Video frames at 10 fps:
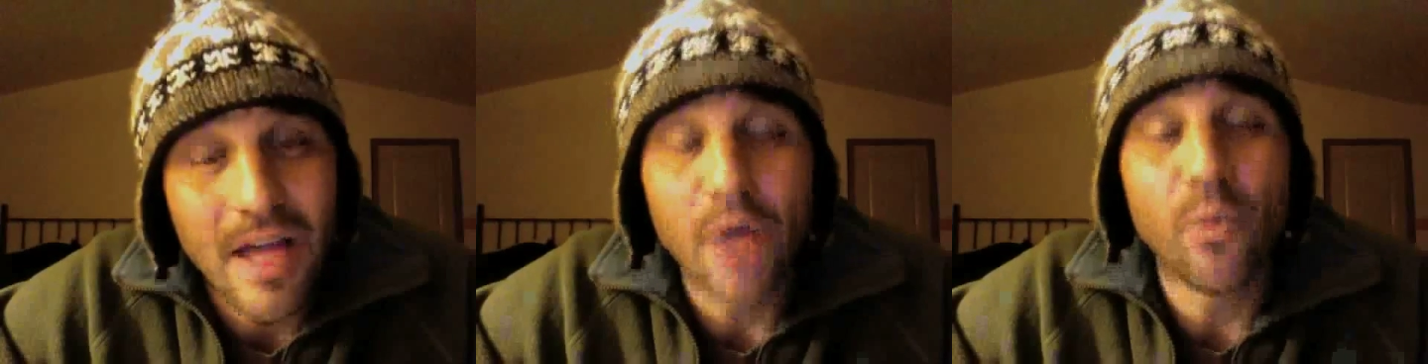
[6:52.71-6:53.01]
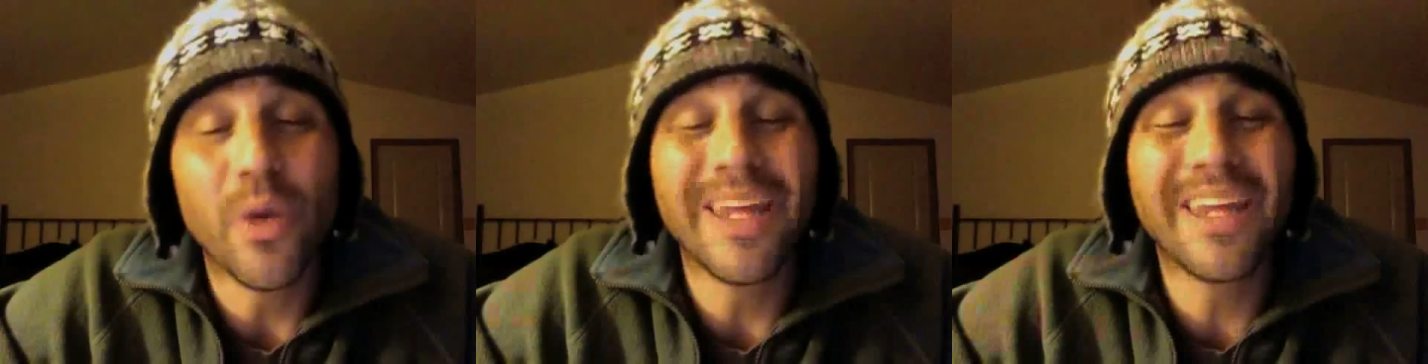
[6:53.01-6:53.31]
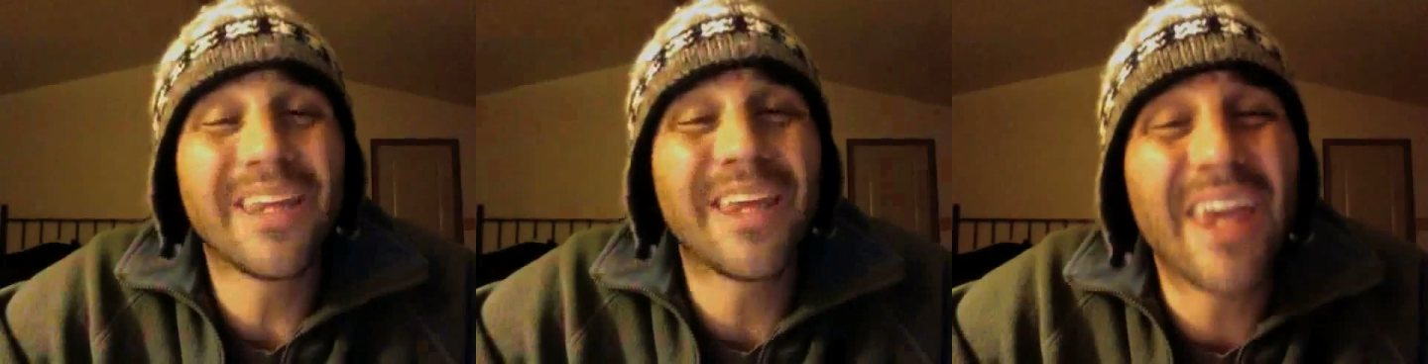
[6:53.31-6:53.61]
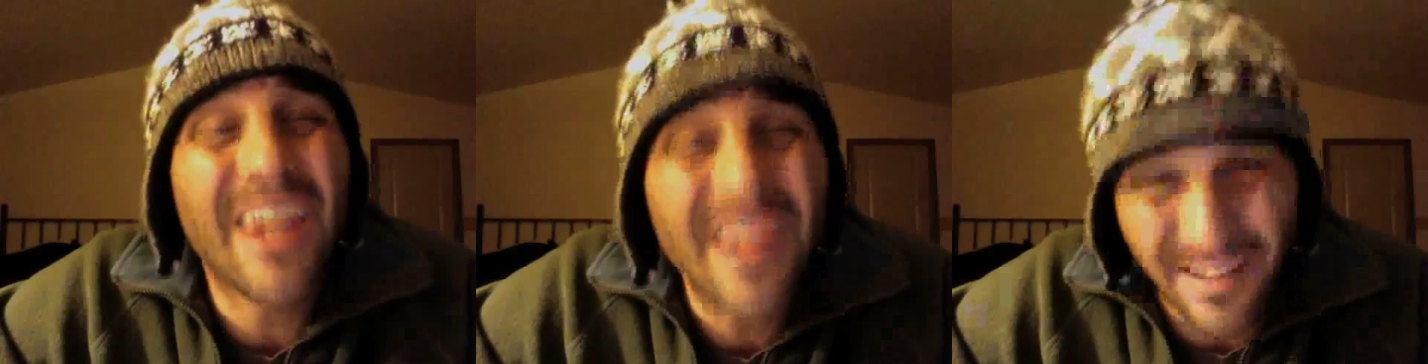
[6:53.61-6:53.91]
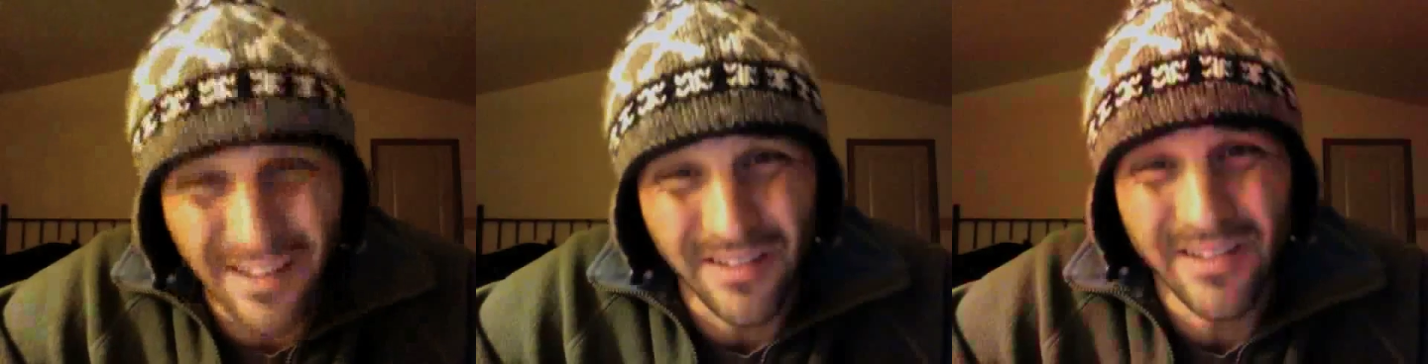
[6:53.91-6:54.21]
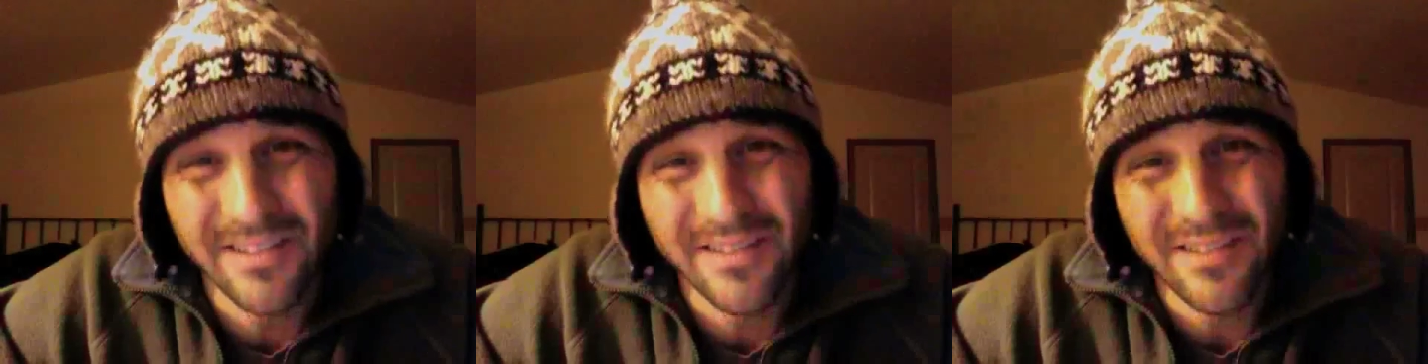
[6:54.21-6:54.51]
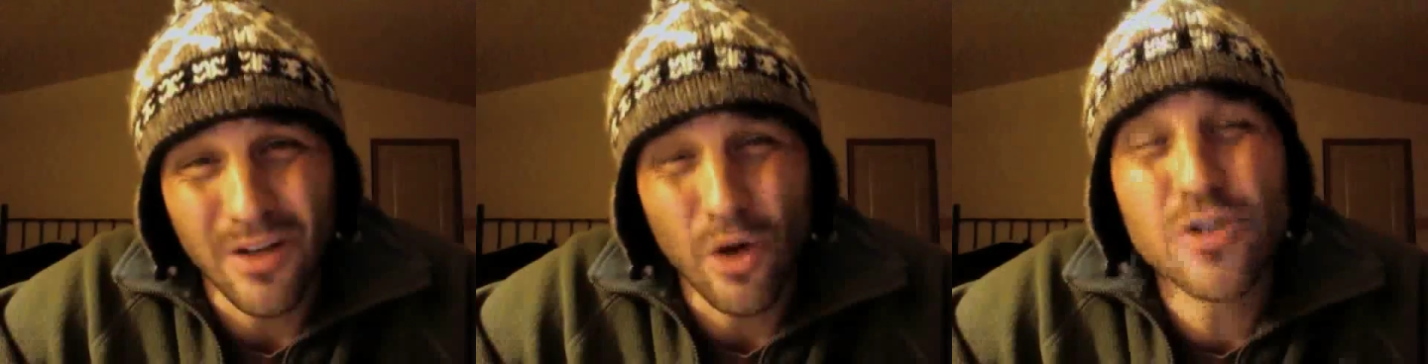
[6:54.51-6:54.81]
and we killed
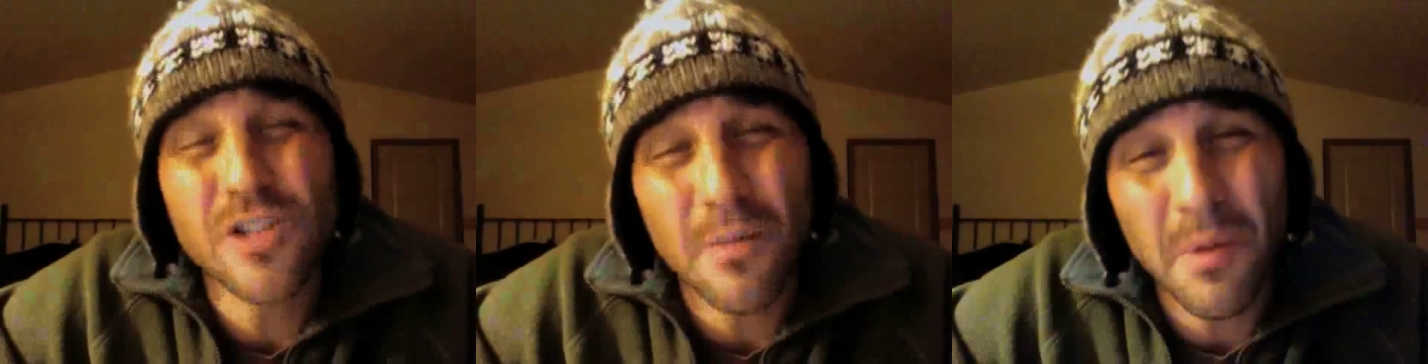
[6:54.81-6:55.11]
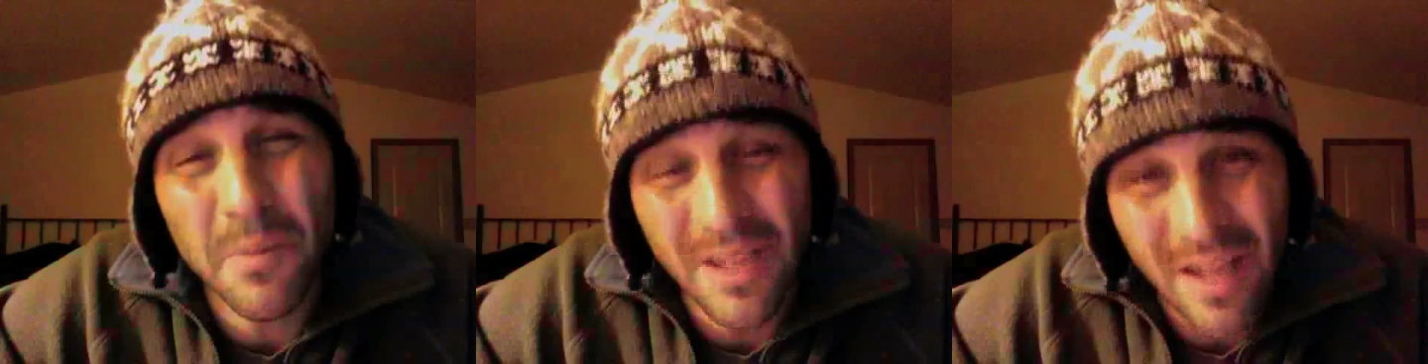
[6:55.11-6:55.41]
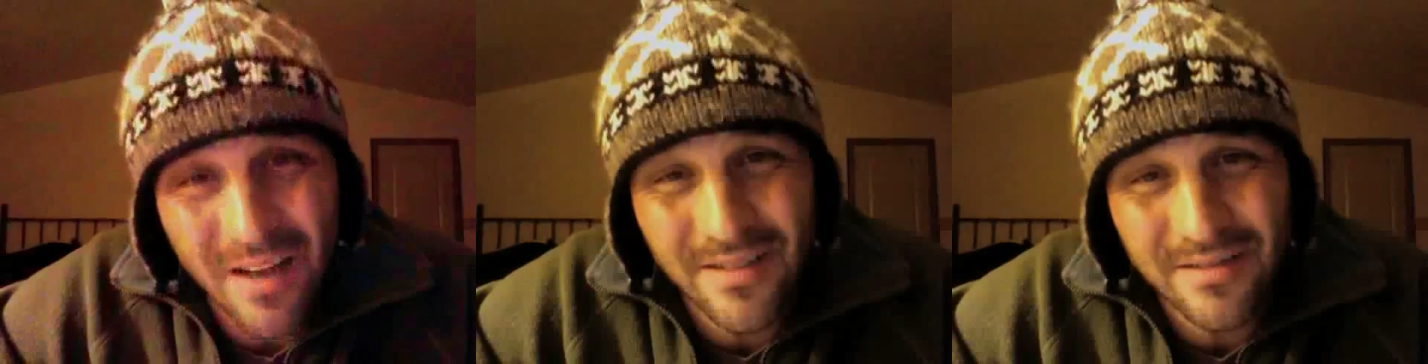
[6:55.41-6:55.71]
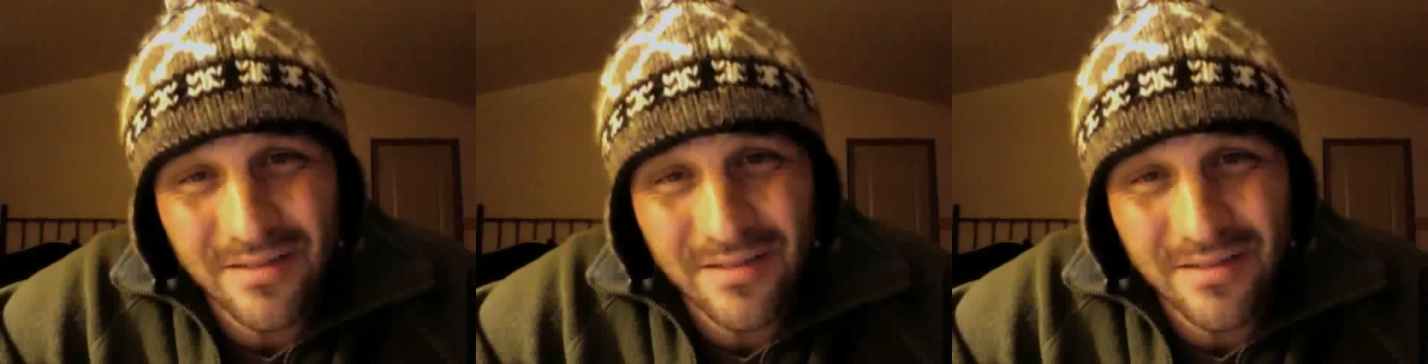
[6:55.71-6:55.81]
Osama bin Laden.